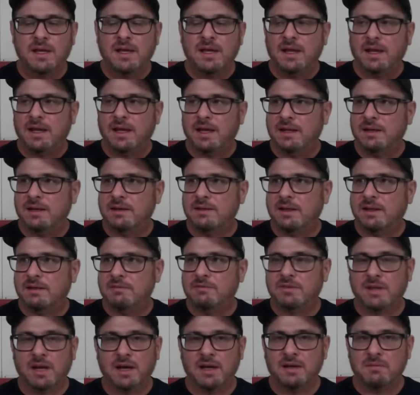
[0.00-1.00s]
and they've
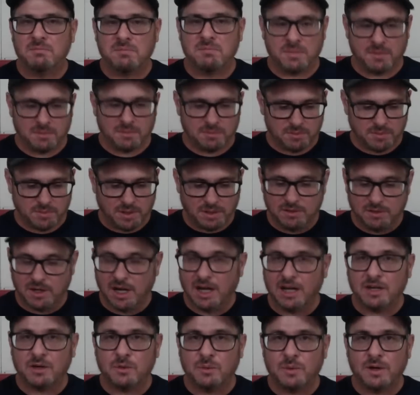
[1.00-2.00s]
got they've
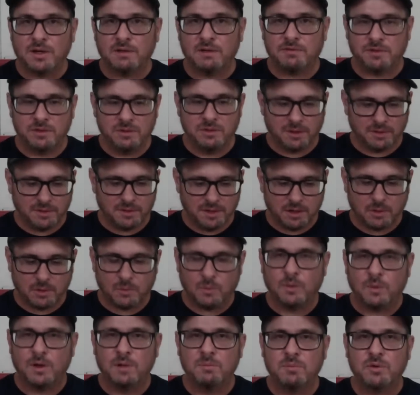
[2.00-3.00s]
got quite a few. I think a
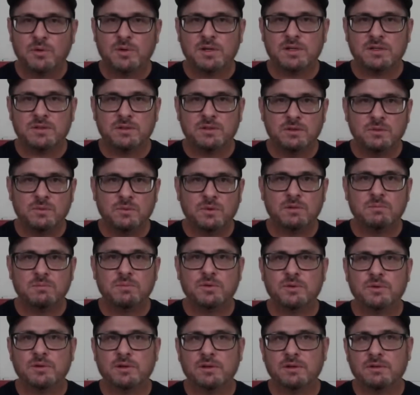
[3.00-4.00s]
1.2,
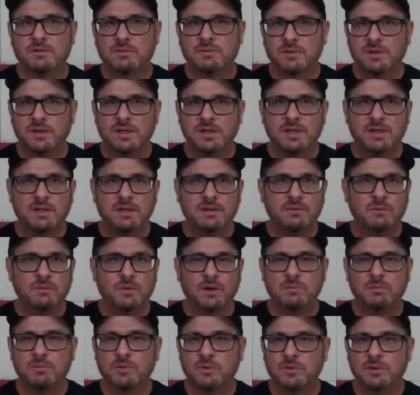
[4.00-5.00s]
1.3,
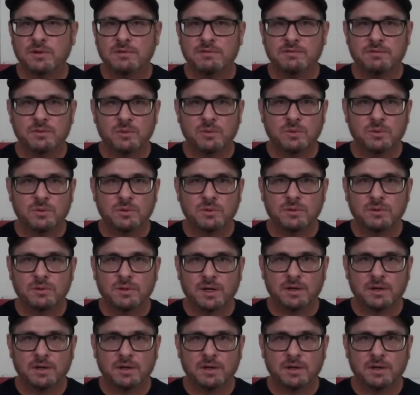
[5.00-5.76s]
1.4.